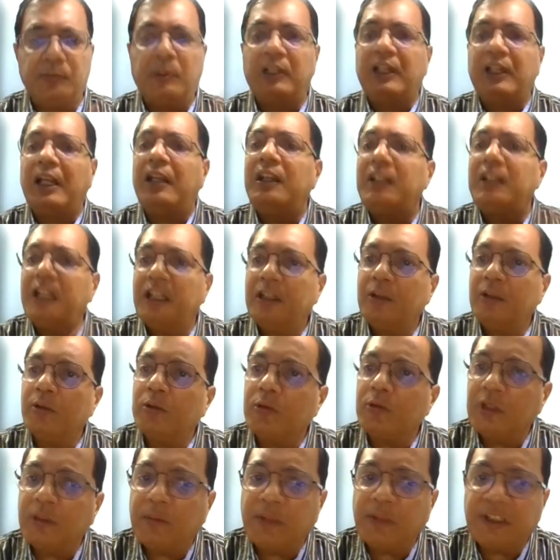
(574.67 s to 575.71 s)
But I'll take you
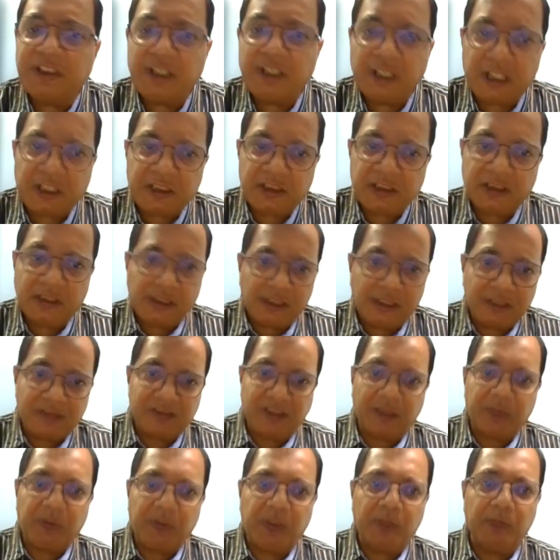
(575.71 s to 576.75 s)
to the presentation till
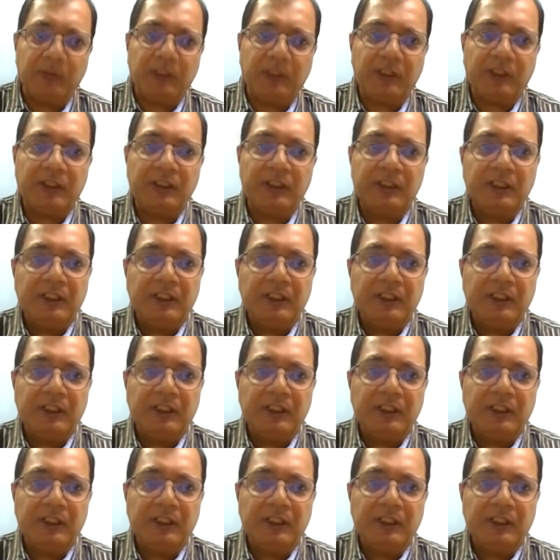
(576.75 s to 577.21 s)
step number